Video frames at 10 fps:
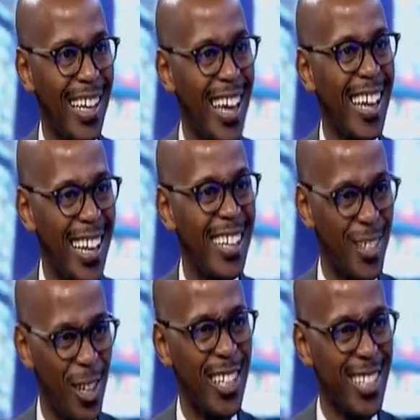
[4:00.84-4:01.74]
is
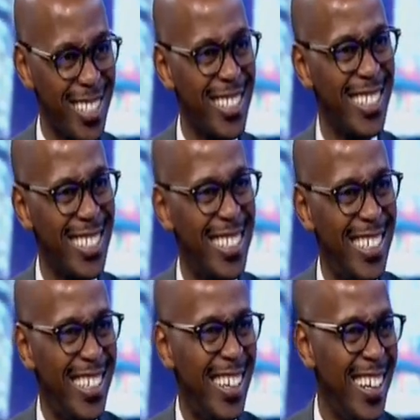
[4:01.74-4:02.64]
public sector just too
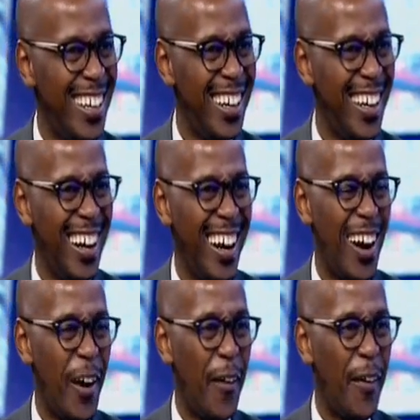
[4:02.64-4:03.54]
risky a
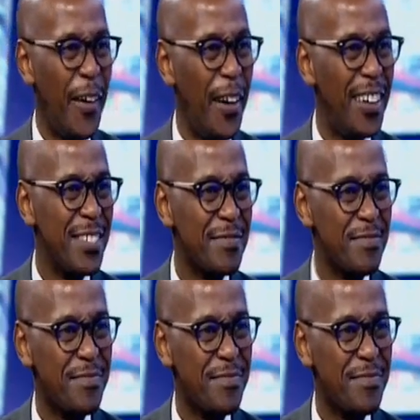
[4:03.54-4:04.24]
business right now?